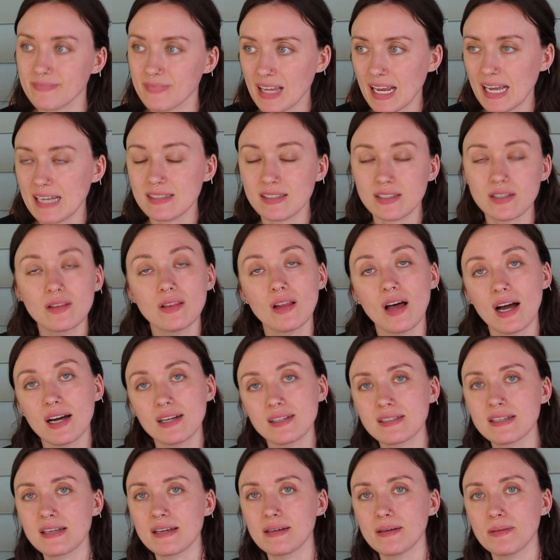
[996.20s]
it's a
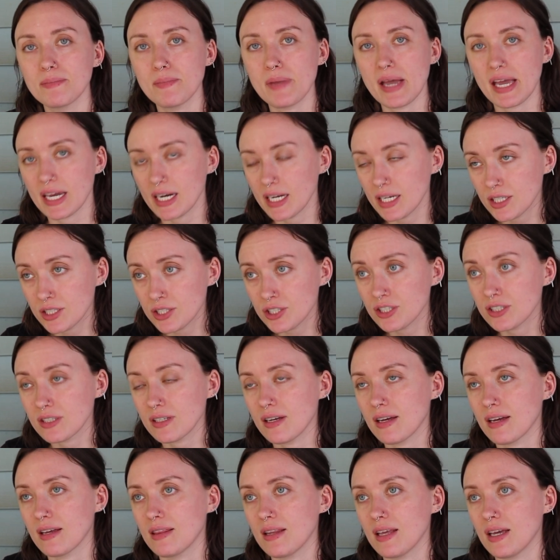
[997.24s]
lot to manage,
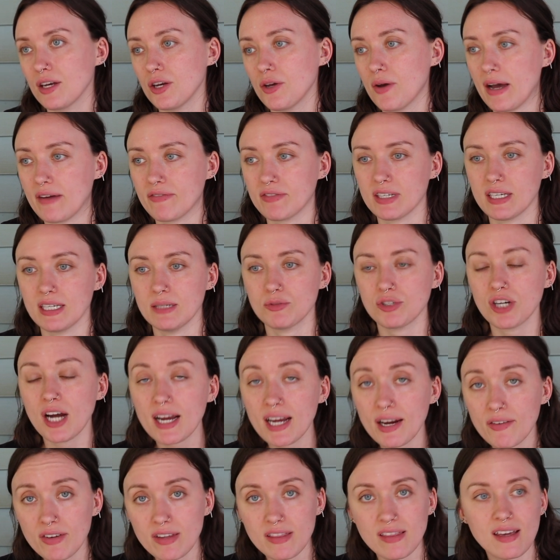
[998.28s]
and then you have to keep track
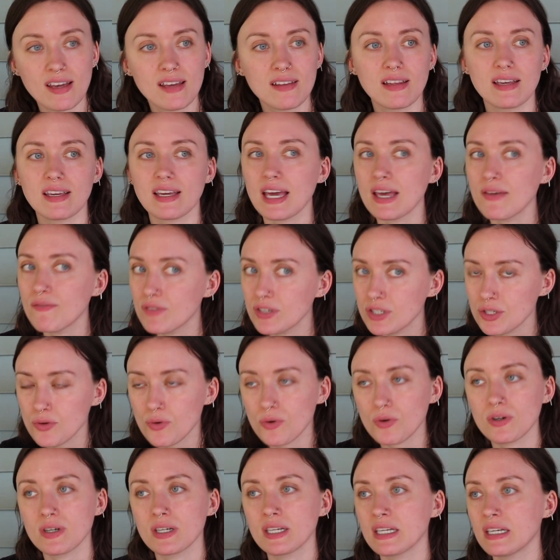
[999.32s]
of everything, like
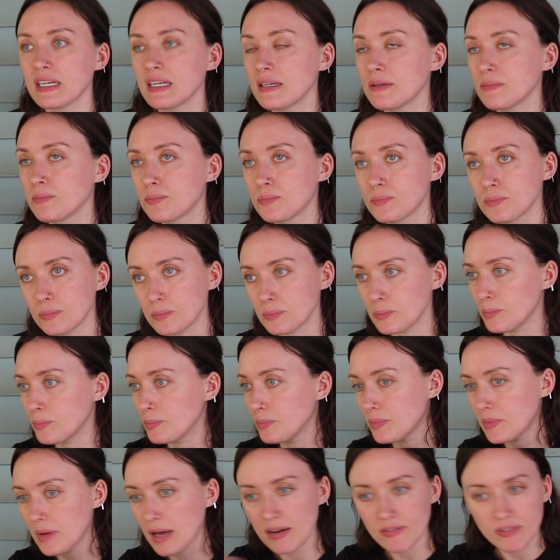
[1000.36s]
inventory,
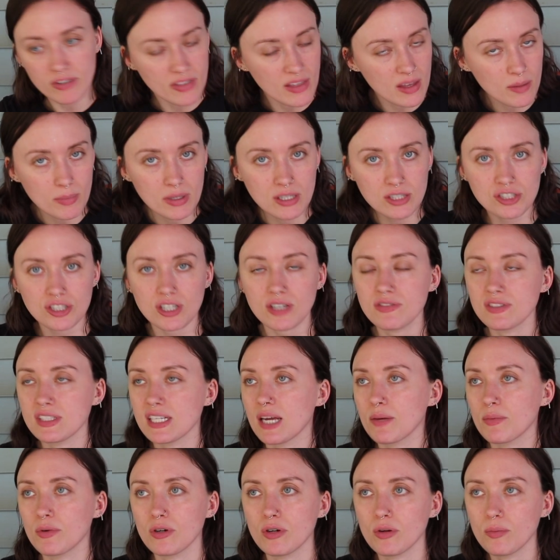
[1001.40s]
everything being shelf
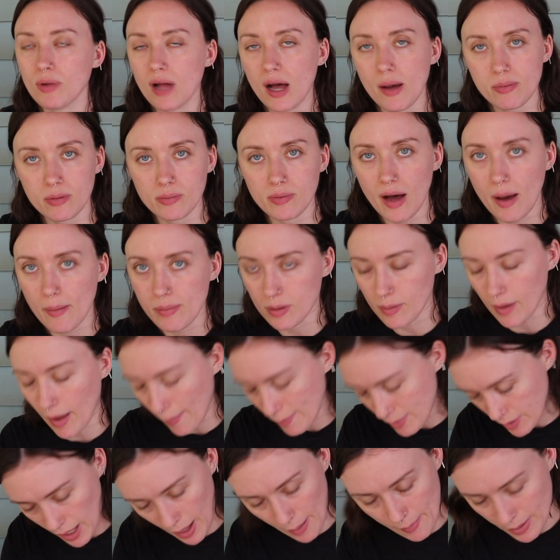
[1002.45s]
stable, blah blah blah blah blah